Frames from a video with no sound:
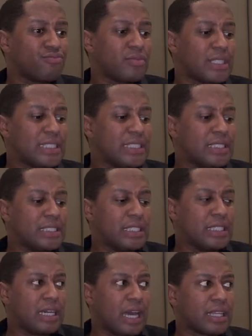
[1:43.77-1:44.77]

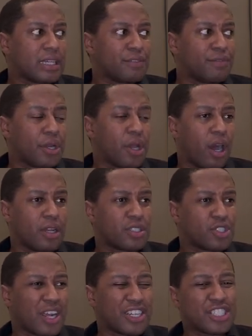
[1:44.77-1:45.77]
I think it's very hot.
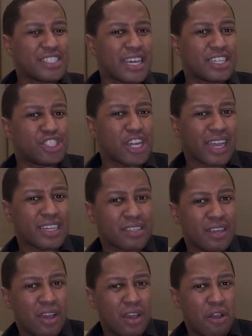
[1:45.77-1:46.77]
Should I just take a jacket
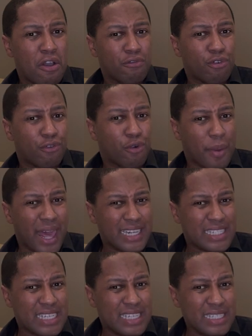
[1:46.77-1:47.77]
for
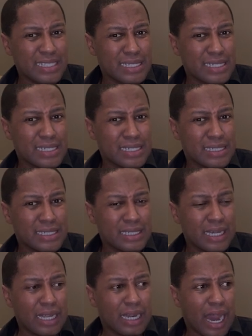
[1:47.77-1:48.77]
formalities?
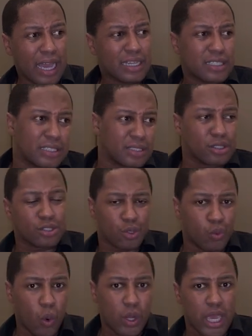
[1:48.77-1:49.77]
like to
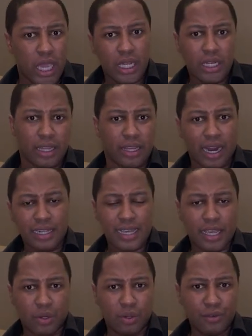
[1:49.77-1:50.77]
walk in and then I
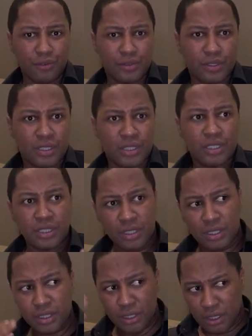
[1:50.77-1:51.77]
take it off.
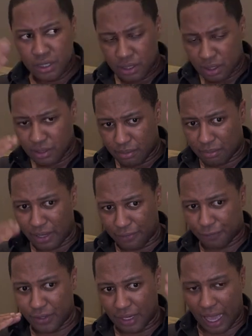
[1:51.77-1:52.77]
I
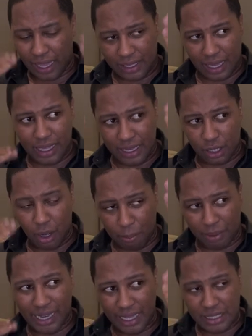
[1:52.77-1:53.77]
feel like
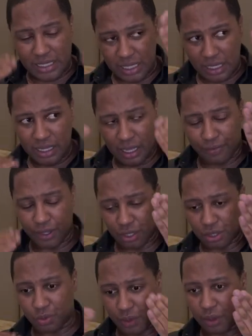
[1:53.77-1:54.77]
incomplete if I
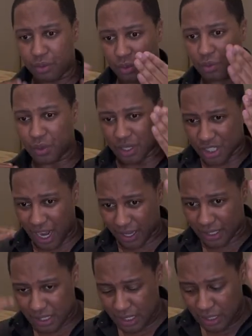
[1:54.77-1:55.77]
don't wear, wear a
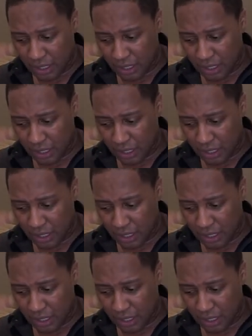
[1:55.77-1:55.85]
jacket.